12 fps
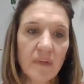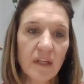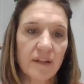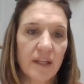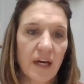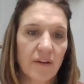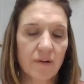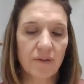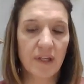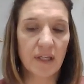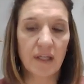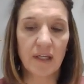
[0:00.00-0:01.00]
The other
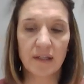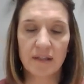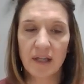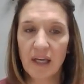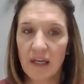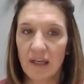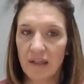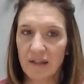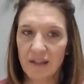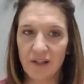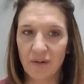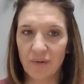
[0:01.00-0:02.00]
thing is,
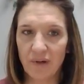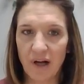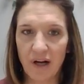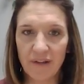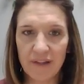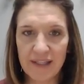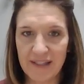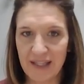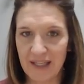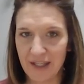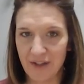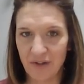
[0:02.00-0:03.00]
you know, all these
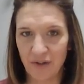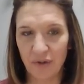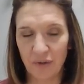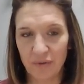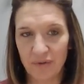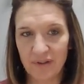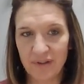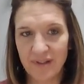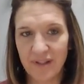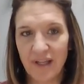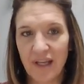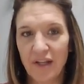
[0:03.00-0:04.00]
hidden glutens,
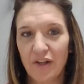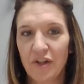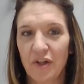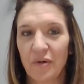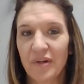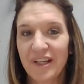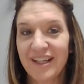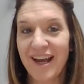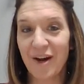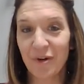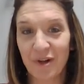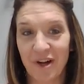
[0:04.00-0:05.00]
you know, in
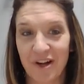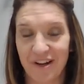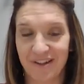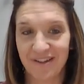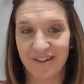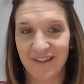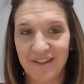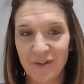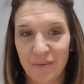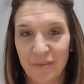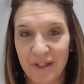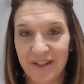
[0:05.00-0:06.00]
alcohol, in your
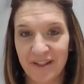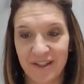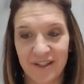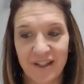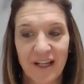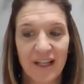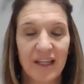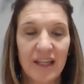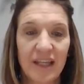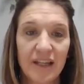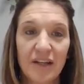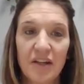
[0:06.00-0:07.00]
beer,
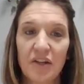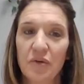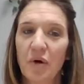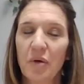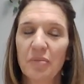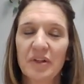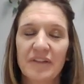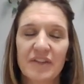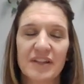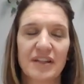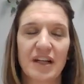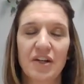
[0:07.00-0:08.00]
in, you won't believe
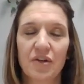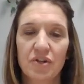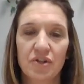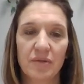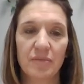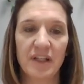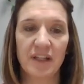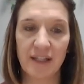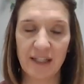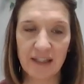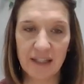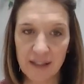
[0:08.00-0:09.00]
this, and I know you shouldn't be
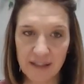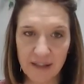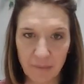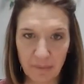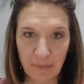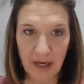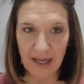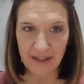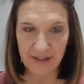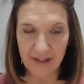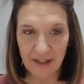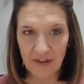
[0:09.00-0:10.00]
eating this,
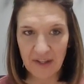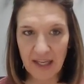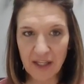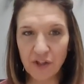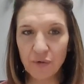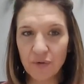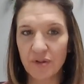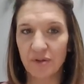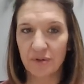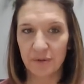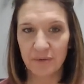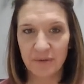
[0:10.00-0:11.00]
but they use
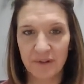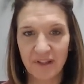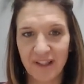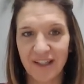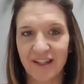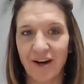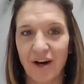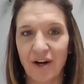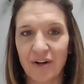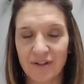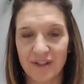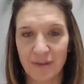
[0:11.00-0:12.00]
gluten in
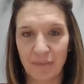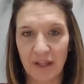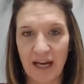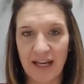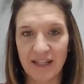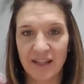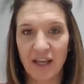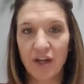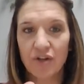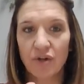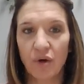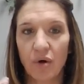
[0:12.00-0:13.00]
art supplies
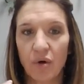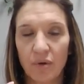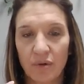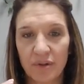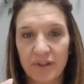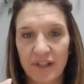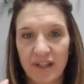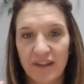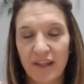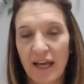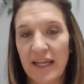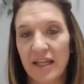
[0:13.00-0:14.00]
to hold
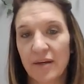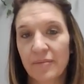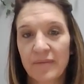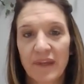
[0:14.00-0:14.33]
like